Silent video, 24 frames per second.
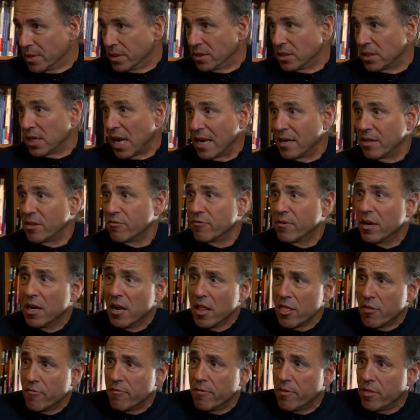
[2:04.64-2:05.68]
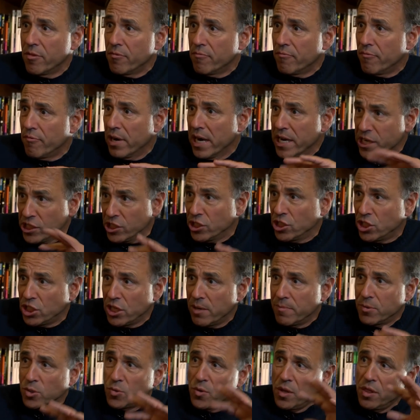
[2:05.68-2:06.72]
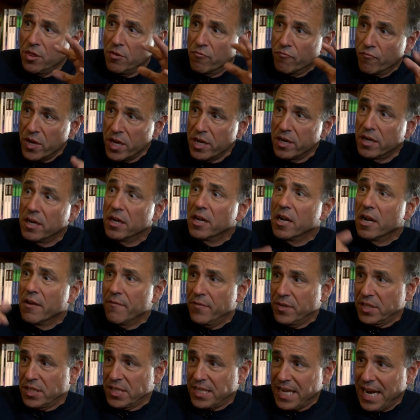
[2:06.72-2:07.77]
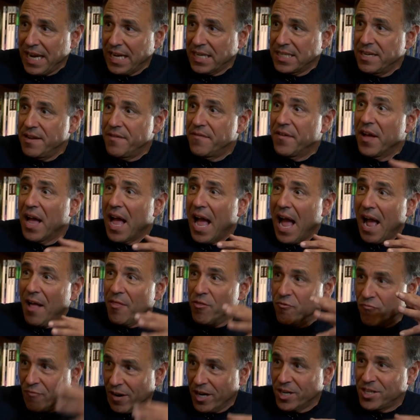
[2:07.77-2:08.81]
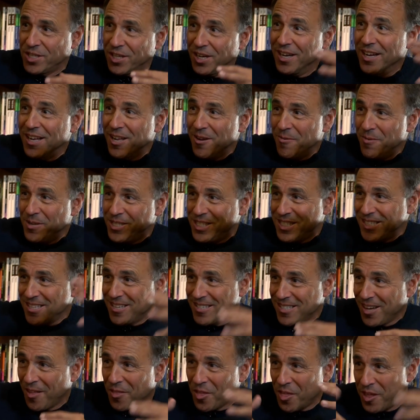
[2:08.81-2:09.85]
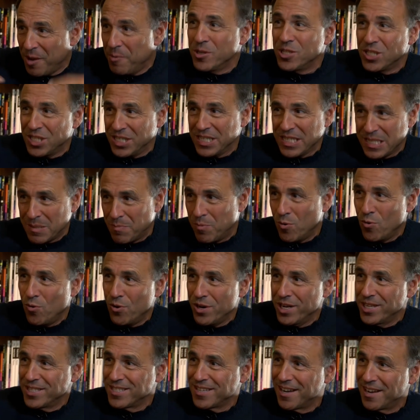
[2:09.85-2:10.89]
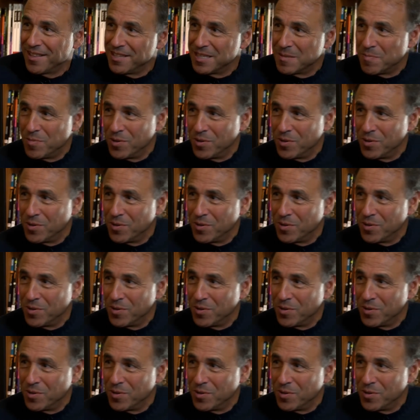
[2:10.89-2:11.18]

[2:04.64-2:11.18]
and, and the, the, the relationship between the reader, the detective, and the writer, which is an another thing which is explored inside this